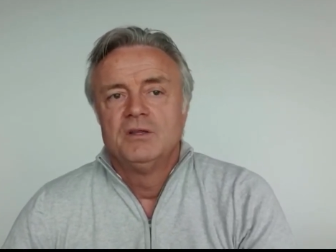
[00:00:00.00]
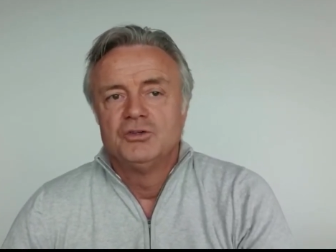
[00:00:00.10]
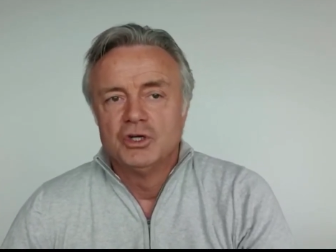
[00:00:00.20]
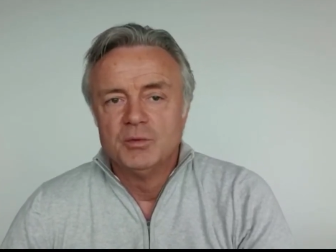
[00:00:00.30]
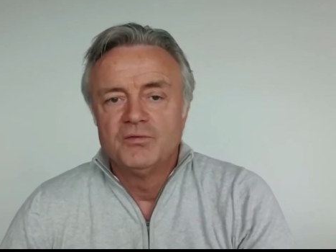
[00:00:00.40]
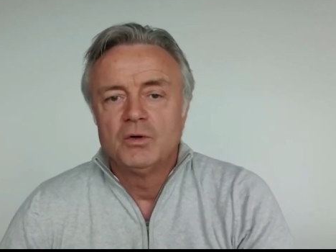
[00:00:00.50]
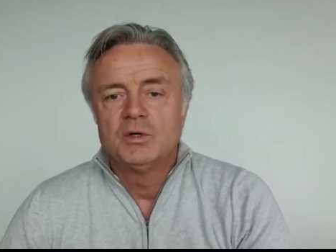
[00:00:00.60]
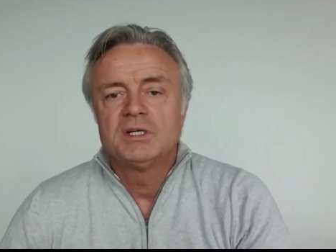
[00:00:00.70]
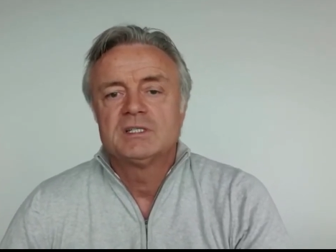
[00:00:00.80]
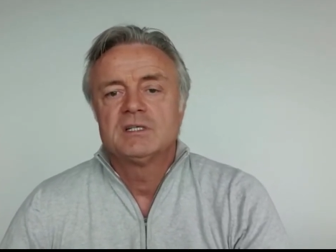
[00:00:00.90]
The German
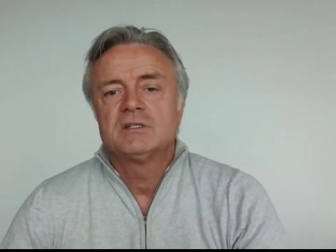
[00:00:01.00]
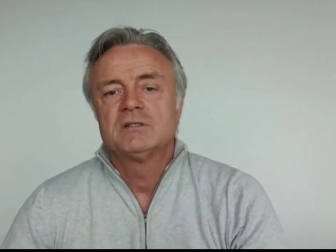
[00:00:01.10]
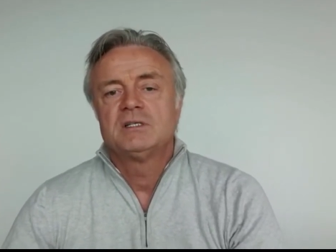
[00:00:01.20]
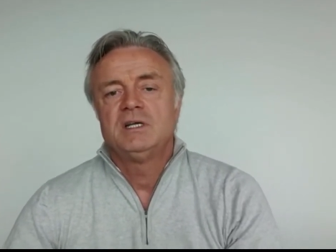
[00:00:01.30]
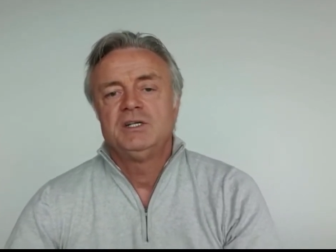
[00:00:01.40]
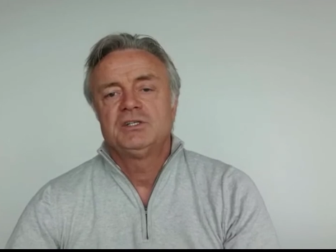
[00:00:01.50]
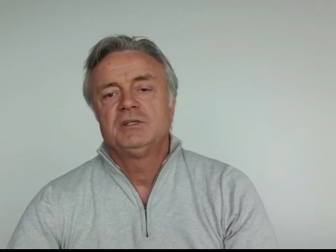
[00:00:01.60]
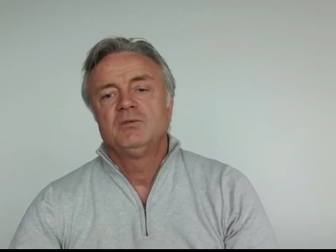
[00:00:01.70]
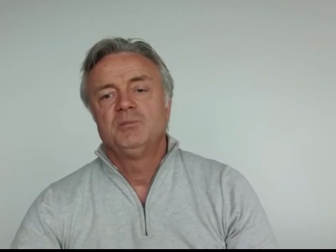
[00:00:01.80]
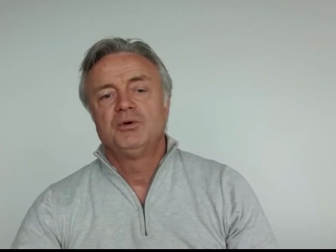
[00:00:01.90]
Forwarders
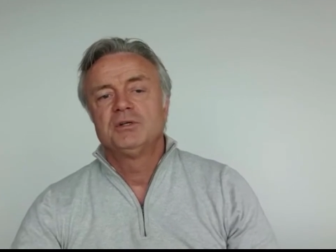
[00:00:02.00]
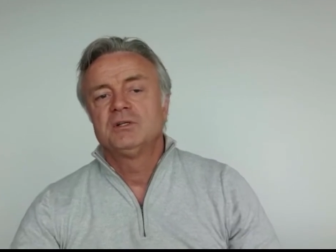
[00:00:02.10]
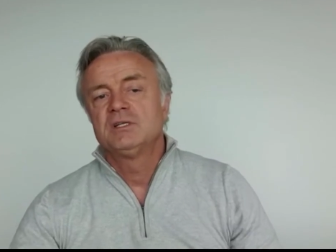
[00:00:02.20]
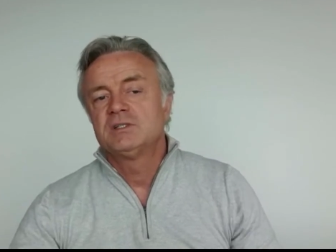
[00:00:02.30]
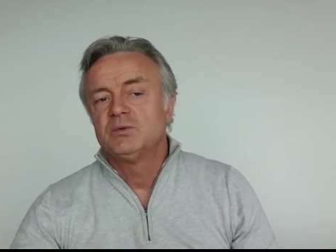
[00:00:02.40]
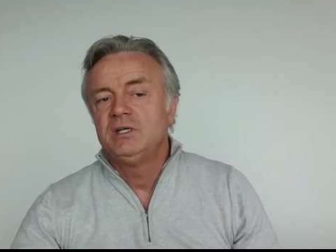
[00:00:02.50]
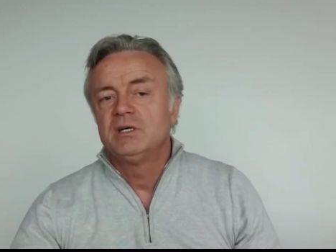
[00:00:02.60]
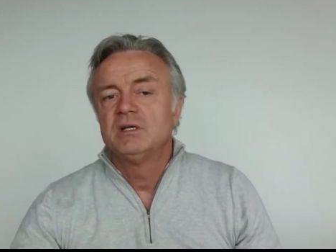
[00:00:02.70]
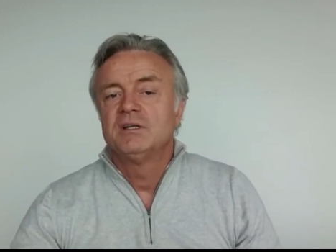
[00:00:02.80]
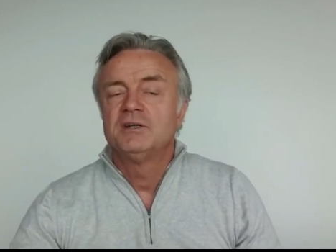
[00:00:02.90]
Association reported this
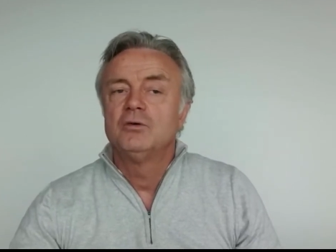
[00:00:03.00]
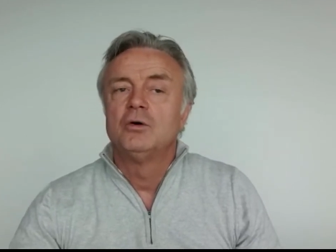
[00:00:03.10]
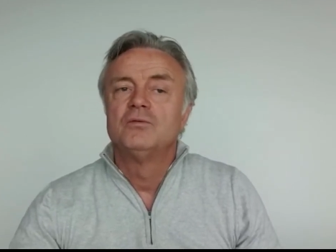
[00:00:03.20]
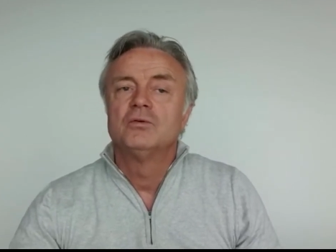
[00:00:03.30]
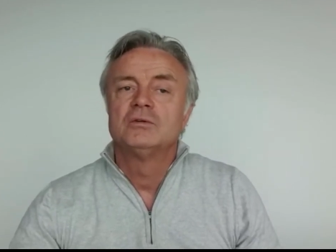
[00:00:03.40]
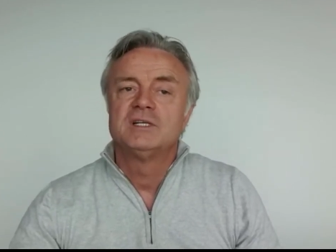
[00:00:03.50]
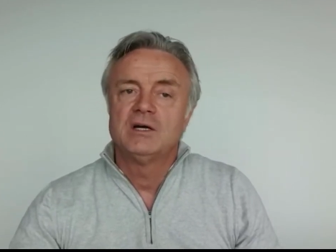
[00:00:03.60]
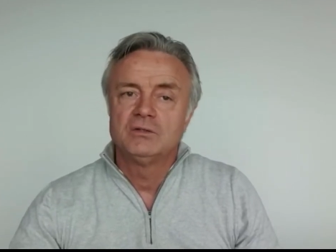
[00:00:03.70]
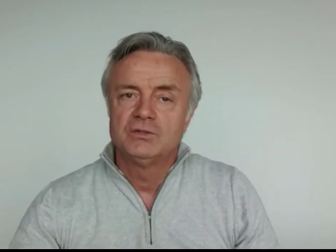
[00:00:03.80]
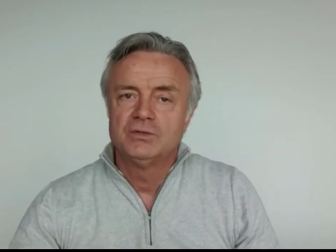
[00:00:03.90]
week that an overall
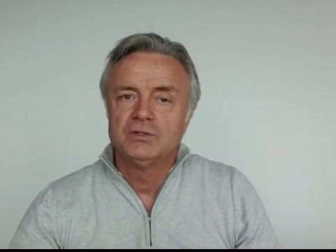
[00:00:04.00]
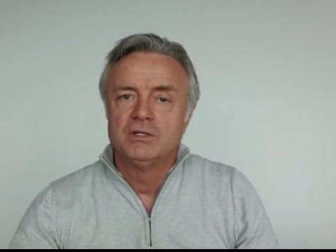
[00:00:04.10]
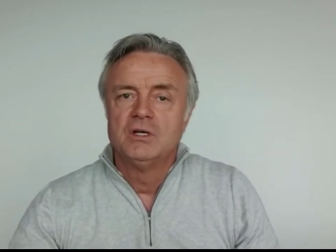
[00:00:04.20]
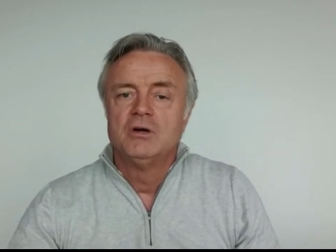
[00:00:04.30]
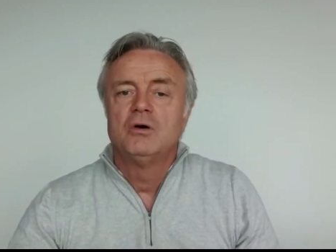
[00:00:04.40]
downturn